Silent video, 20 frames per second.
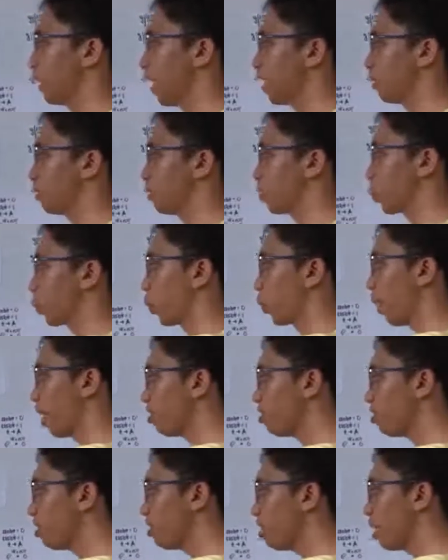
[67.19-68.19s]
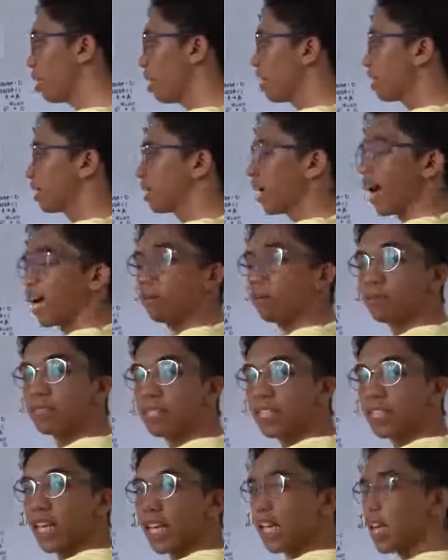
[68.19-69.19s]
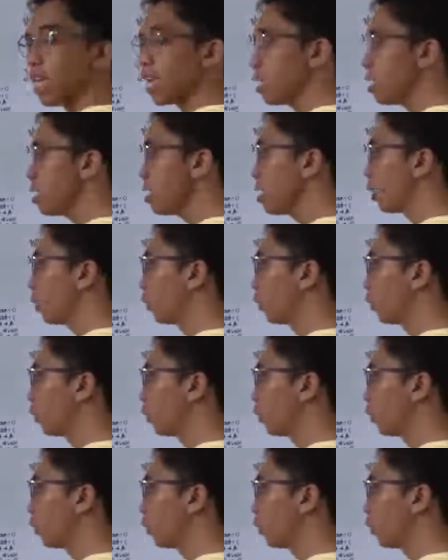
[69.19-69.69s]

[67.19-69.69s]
a squared times e